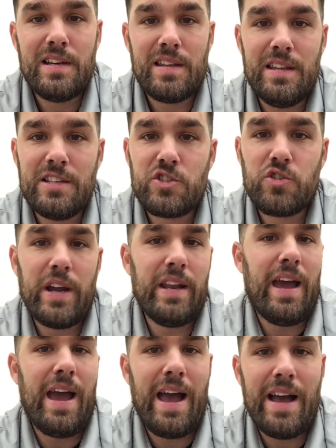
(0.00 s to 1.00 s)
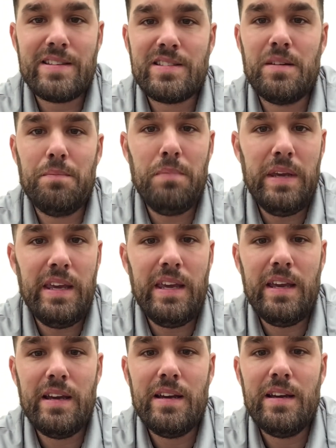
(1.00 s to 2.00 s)
This trait has to
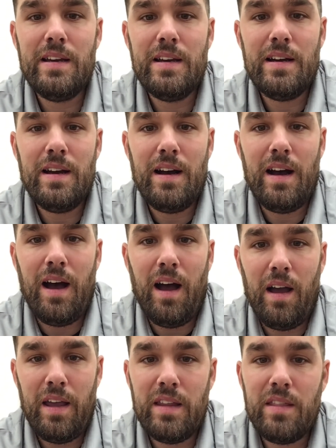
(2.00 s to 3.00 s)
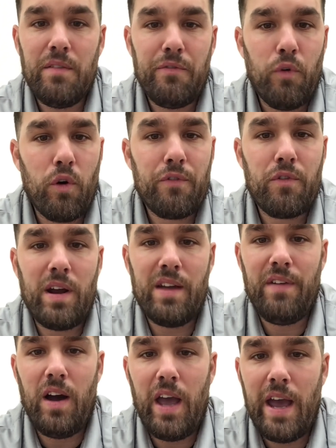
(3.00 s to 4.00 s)
be in the forefront
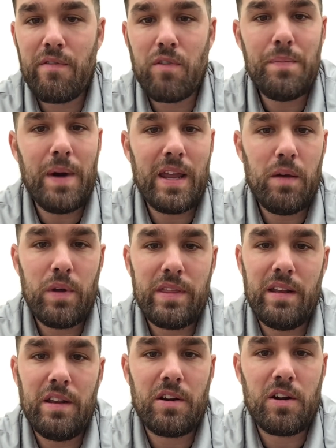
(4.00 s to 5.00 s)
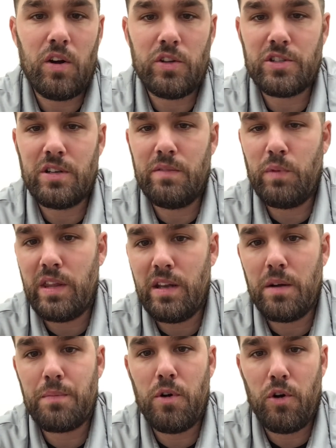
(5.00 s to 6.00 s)
of everybody within your culture and within
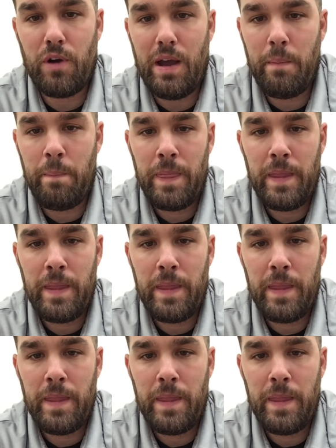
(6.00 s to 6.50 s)
your program.